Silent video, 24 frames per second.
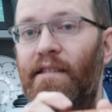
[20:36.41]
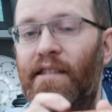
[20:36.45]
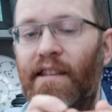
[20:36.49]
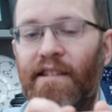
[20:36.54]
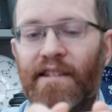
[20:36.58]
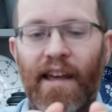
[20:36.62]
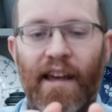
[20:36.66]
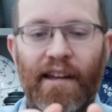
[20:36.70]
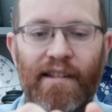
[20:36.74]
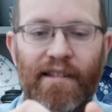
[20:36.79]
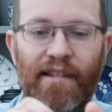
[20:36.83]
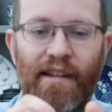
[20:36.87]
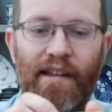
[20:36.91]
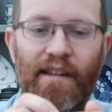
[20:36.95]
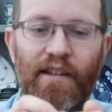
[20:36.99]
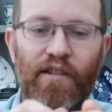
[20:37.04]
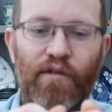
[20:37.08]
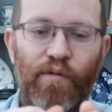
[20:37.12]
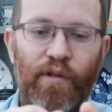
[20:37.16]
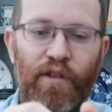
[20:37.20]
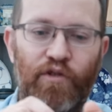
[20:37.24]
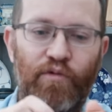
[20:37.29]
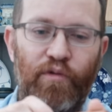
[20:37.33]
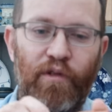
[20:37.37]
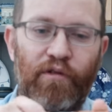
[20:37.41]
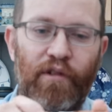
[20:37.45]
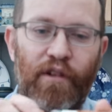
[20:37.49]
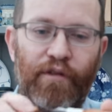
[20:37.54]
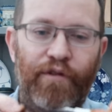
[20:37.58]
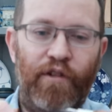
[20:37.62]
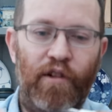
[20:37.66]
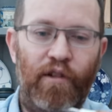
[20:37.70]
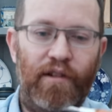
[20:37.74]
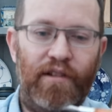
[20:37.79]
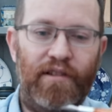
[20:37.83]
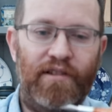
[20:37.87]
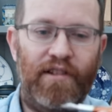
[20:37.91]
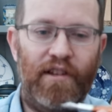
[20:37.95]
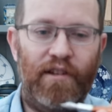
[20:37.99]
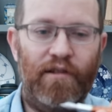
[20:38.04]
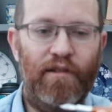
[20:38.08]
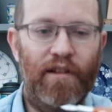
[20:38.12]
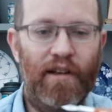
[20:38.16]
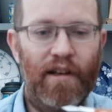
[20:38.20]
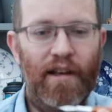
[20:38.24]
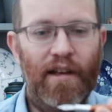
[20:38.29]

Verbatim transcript: the technique which we're referring to.